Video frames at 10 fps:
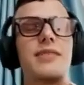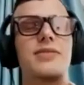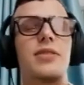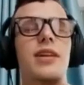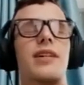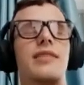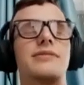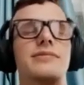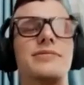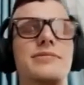So yeah,
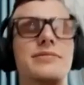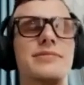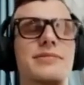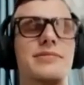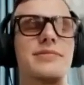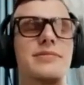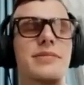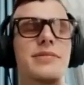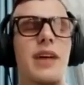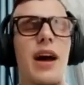
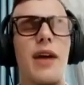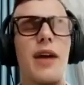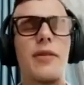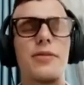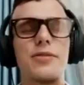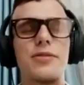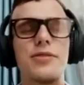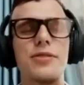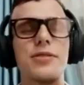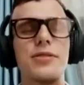how would
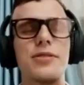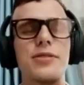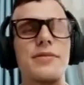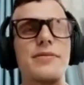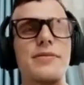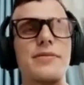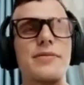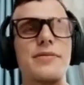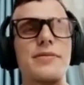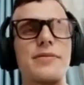you define the
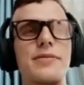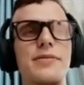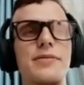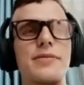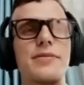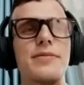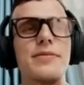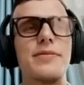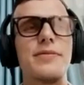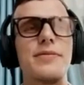word
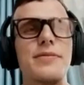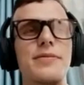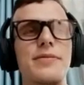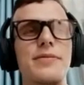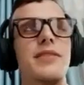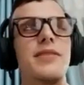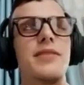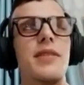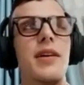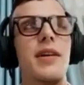transmutation?
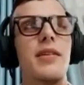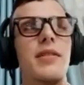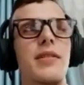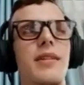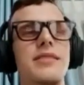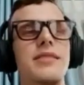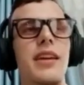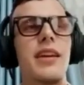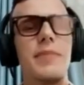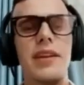It's
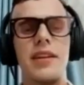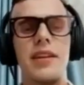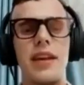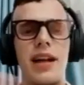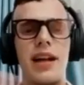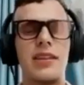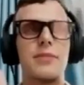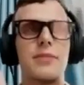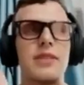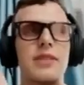it's like being an
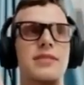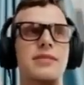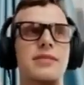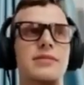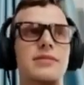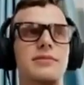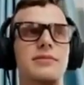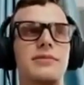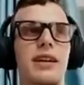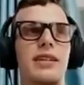alchemist, like
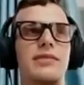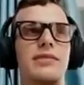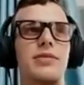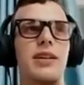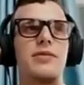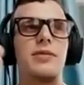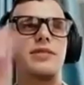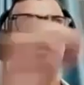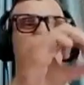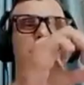transferring
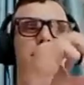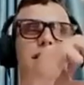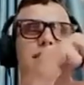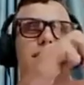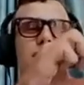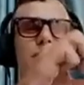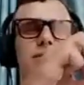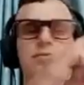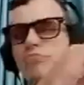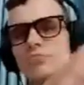something to
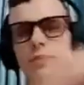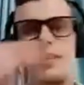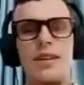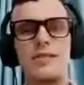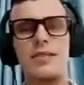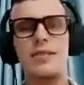something else. Like,